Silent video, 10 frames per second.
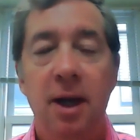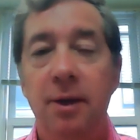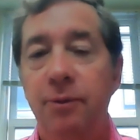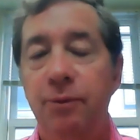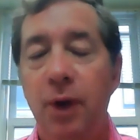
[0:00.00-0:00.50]

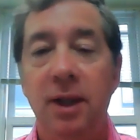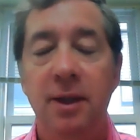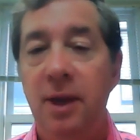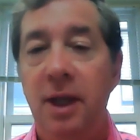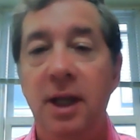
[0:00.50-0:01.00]
and
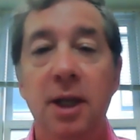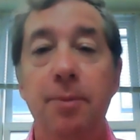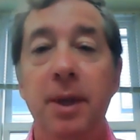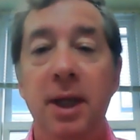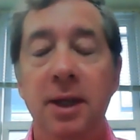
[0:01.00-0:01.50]
frankly, they need to
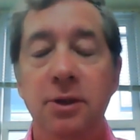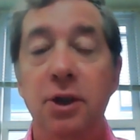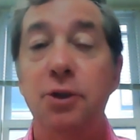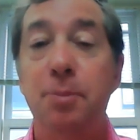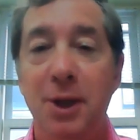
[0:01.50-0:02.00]
be
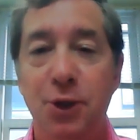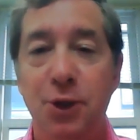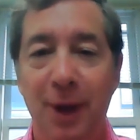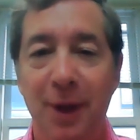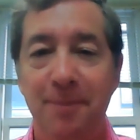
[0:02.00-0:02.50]
dispensed
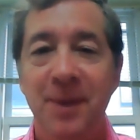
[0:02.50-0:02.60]
with.